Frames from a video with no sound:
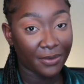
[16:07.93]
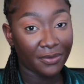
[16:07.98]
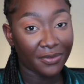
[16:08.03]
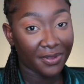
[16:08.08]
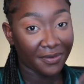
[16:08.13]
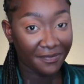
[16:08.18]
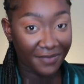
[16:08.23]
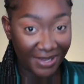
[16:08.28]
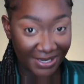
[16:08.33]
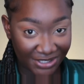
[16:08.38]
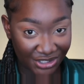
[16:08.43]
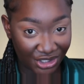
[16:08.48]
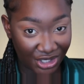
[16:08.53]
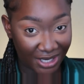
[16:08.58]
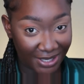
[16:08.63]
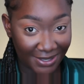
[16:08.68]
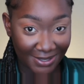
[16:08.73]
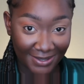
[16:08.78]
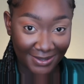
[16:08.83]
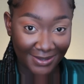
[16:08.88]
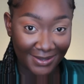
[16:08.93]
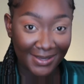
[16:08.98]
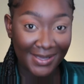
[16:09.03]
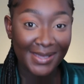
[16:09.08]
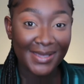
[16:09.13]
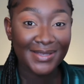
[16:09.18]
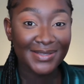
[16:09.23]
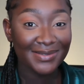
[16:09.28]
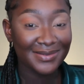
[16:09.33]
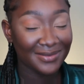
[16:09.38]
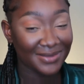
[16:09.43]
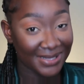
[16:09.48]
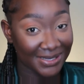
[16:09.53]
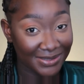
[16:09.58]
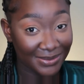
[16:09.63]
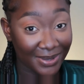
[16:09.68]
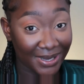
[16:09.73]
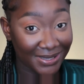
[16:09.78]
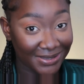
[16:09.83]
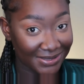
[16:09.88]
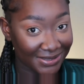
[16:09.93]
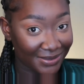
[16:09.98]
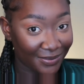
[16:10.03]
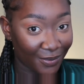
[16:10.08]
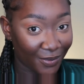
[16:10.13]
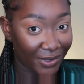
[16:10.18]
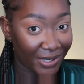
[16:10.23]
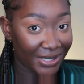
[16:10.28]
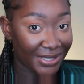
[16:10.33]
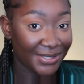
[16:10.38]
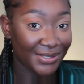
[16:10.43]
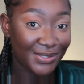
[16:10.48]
with the first check, so that's why it didn't work.